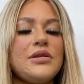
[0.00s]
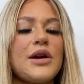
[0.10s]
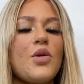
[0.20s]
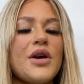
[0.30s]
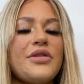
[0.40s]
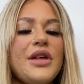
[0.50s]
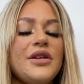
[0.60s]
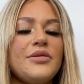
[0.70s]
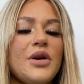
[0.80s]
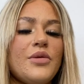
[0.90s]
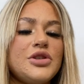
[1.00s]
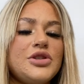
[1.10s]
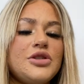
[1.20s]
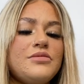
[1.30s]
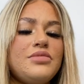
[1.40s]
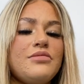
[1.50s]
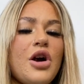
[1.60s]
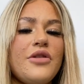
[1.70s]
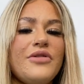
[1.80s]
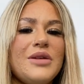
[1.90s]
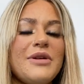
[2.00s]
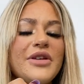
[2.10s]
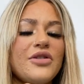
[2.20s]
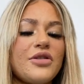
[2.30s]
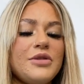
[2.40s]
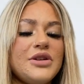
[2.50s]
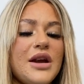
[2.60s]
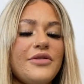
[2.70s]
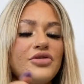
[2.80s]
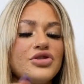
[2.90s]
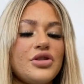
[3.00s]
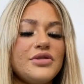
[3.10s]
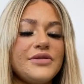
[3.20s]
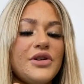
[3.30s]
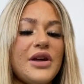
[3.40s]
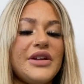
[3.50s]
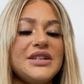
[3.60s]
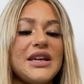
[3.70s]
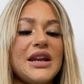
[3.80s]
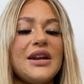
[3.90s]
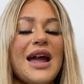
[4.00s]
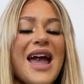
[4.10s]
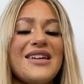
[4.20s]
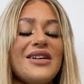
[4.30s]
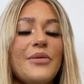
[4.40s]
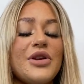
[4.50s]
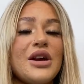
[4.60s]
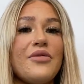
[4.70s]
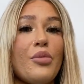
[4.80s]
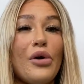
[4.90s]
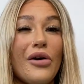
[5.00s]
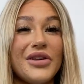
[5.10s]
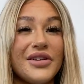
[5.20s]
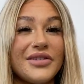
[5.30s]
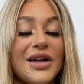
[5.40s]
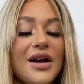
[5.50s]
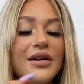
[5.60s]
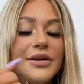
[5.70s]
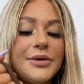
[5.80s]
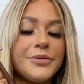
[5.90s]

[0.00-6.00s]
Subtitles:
They're quite thin as well, which should hopefully mean they're not gonna be too heavy on your shoulders and feel like they're digging in. I hate that when you have a bra that does that.